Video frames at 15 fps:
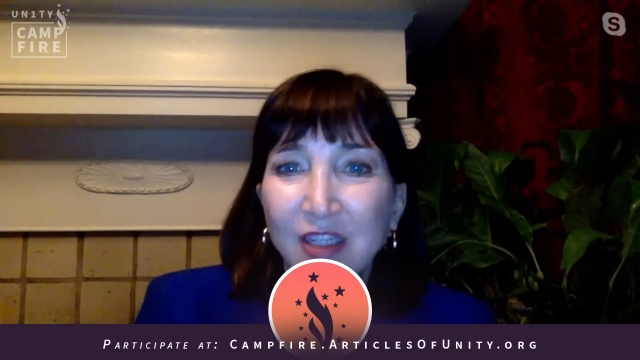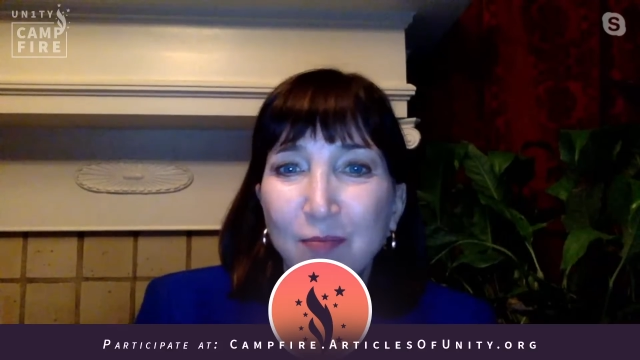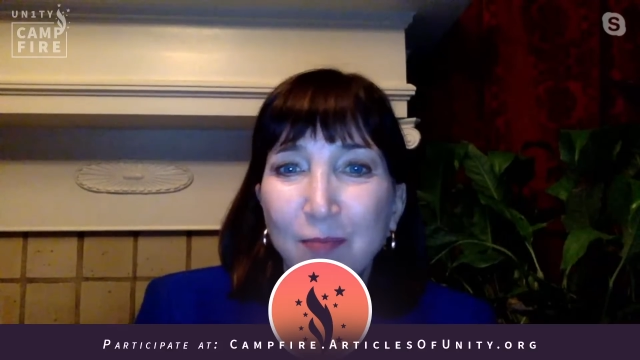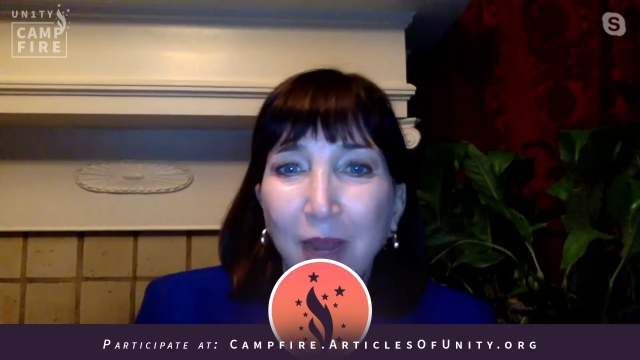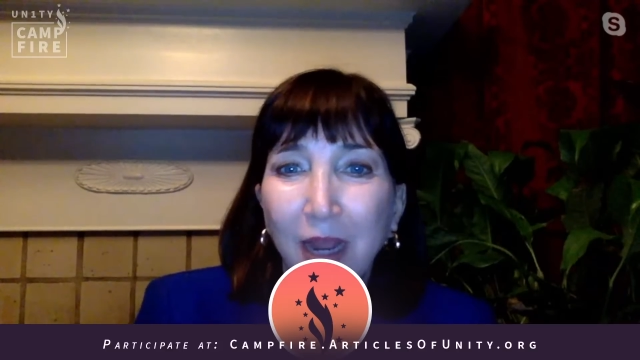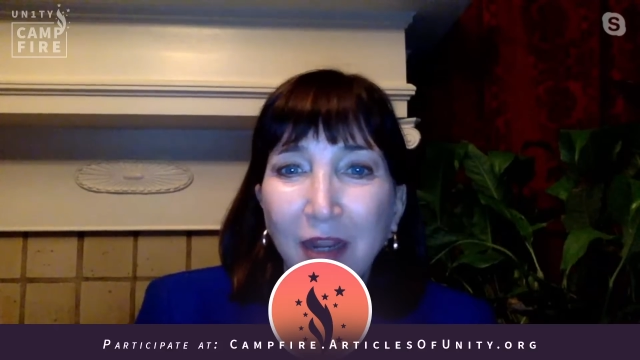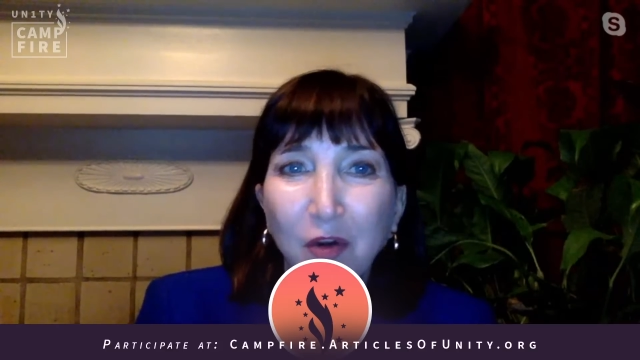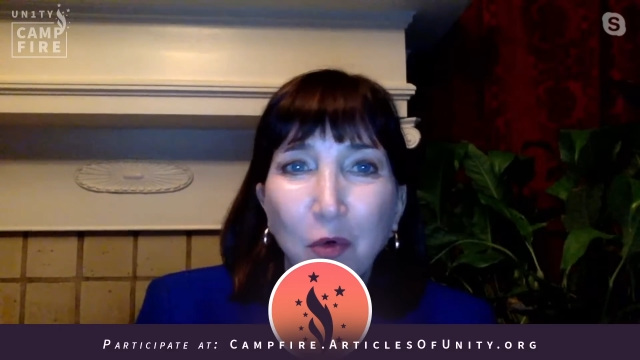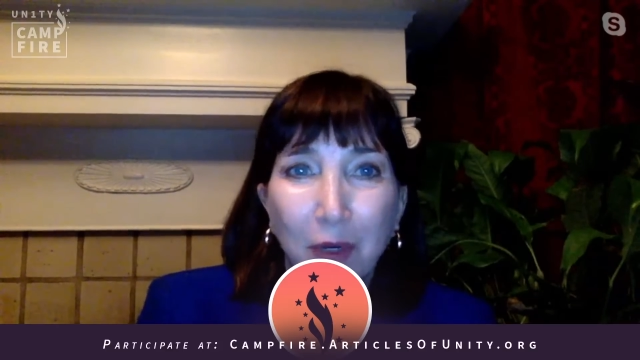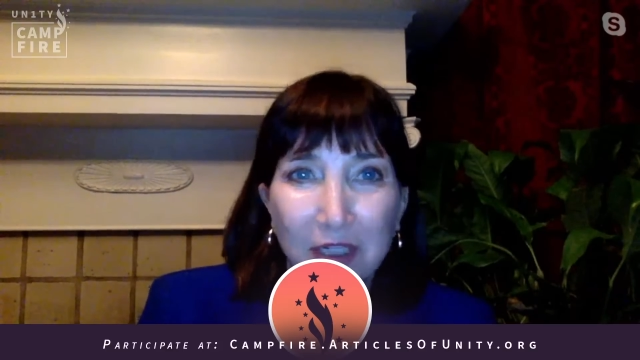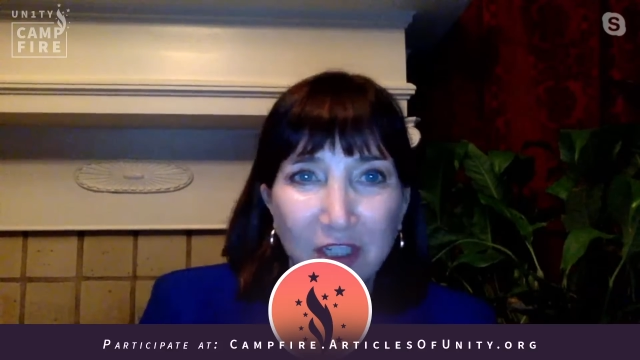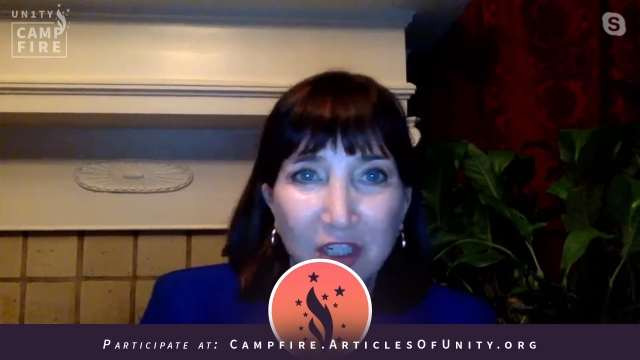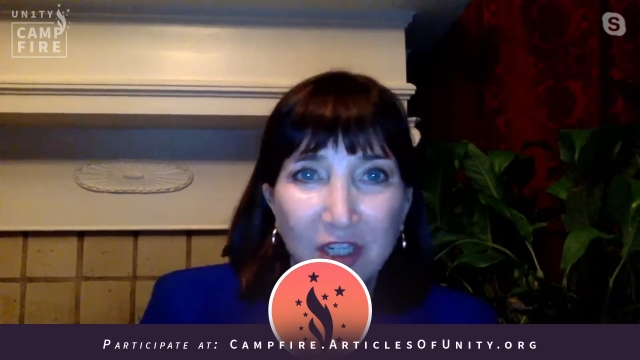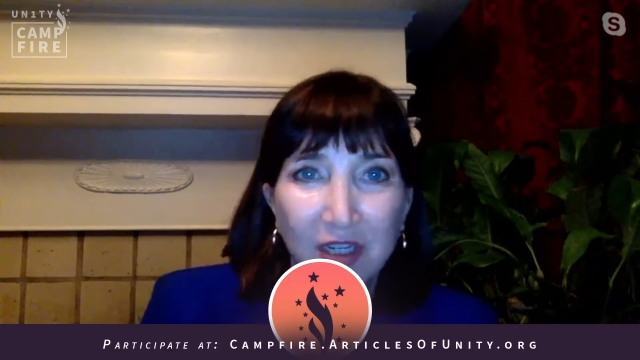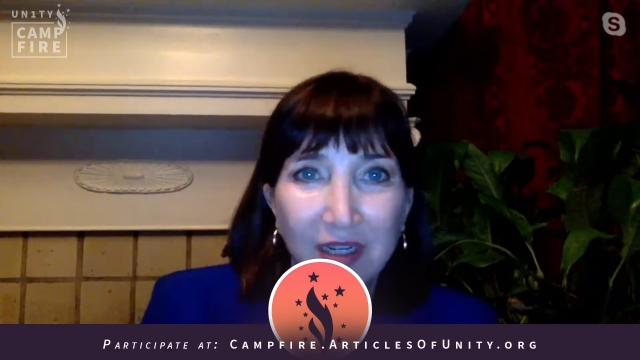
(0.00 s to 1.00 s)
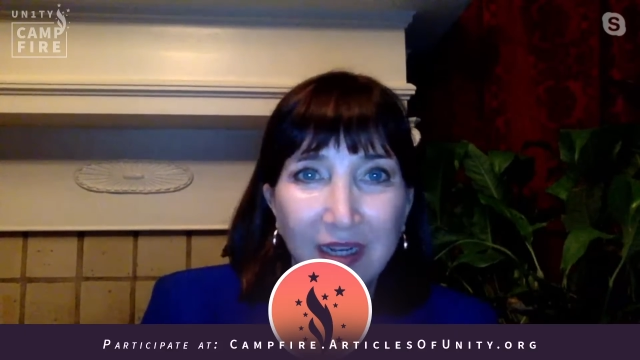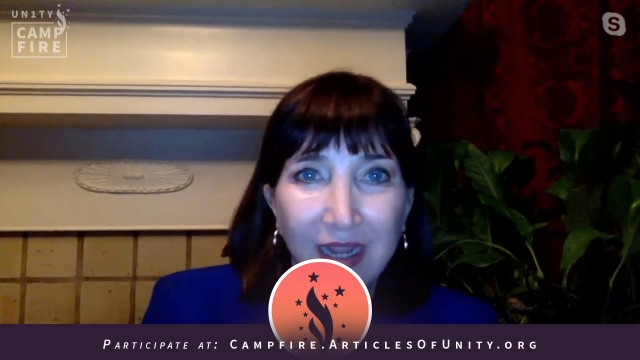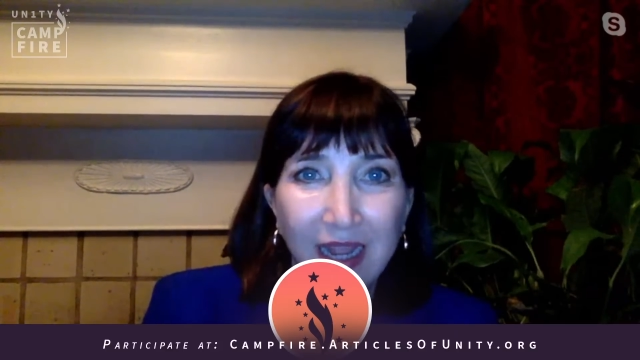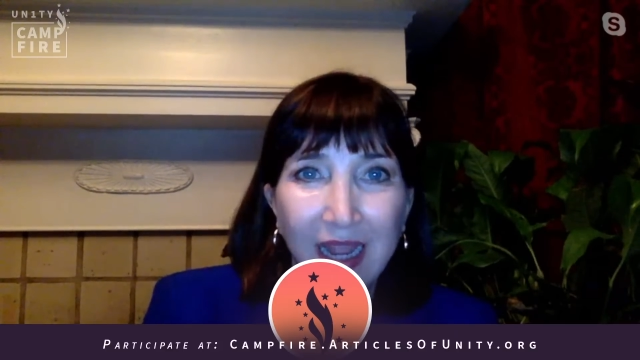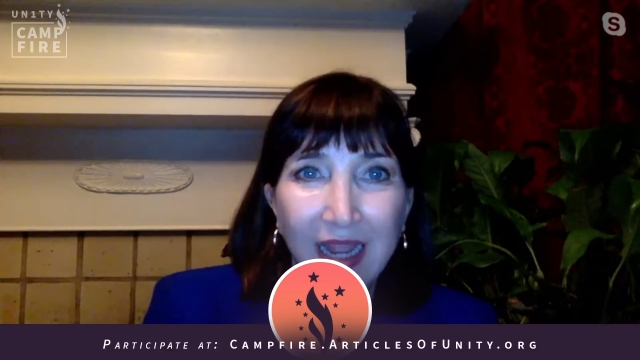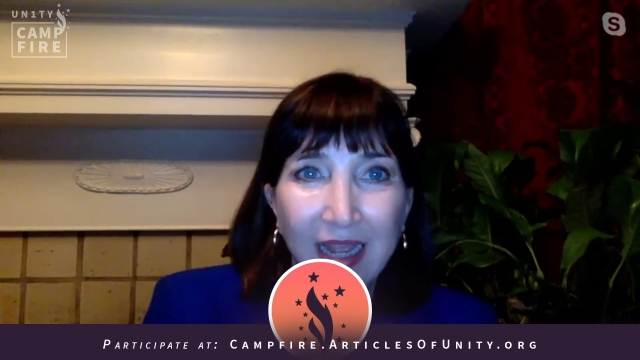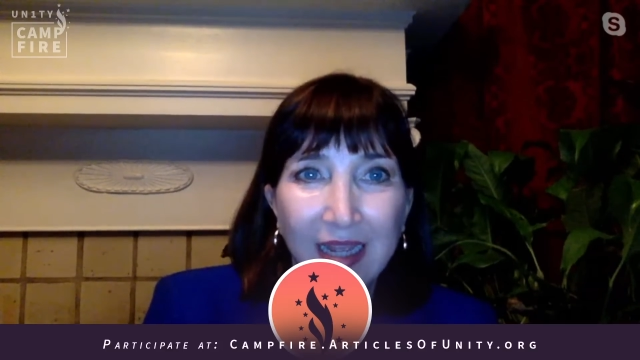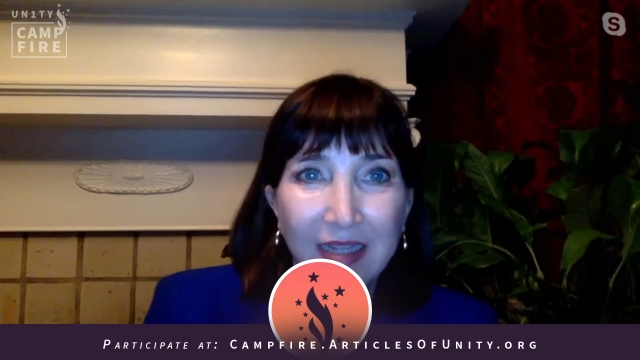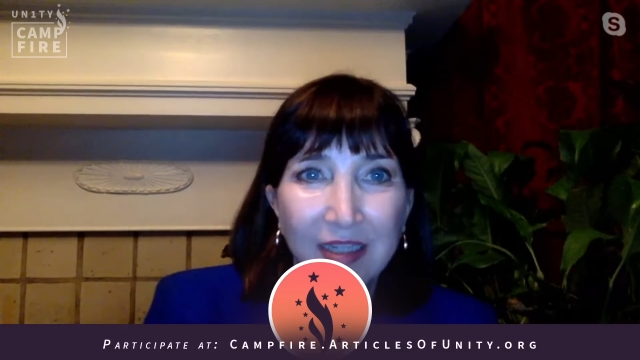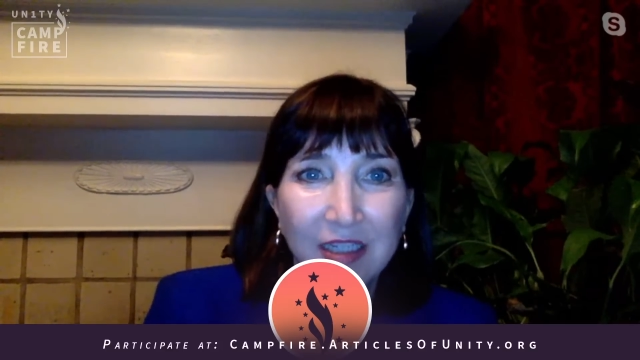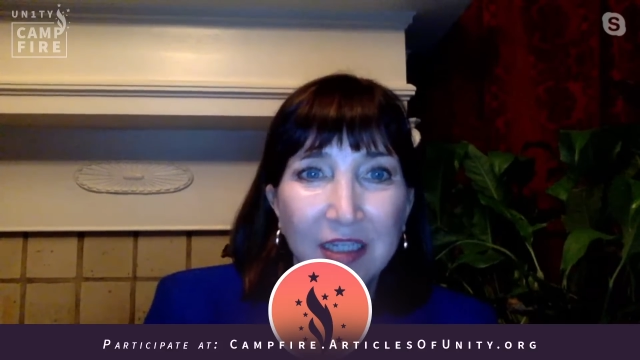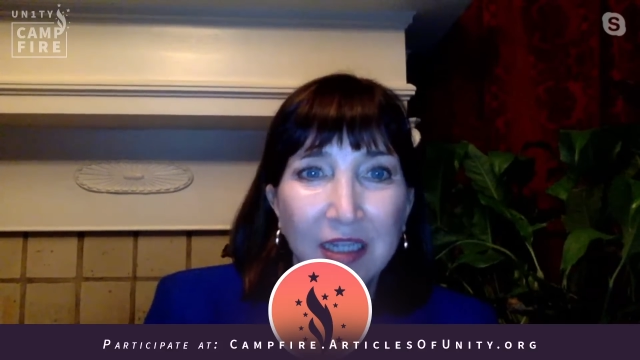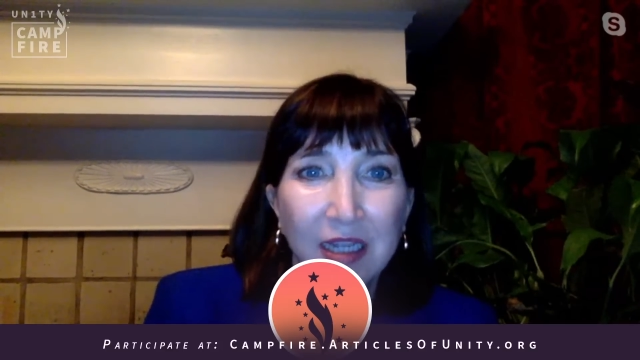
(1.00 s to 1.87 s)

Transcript: my question, and